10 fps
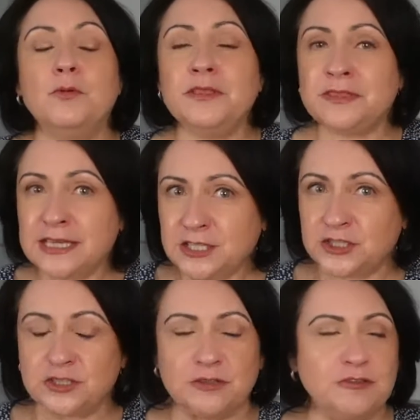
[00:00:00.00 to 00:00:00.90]
With these
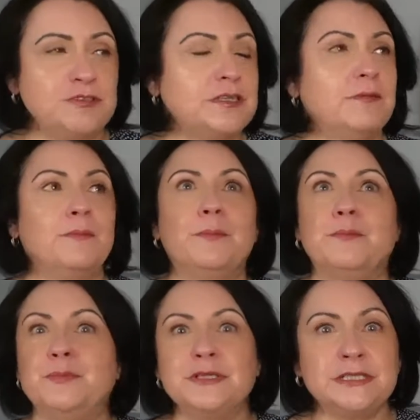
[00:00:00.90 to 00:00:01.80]
shoes,
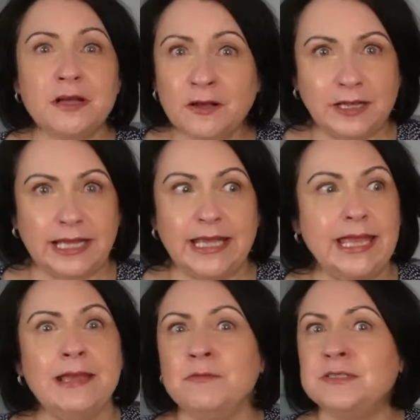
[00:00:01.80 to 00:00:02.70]
bizarrely,
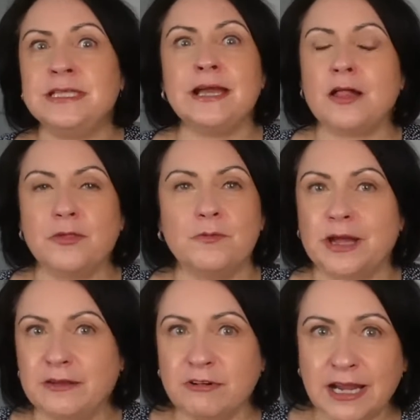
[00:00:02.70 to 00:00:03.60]
it was the other
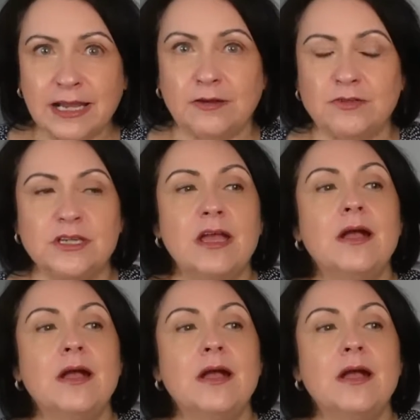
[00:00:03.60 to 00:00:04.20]
way round.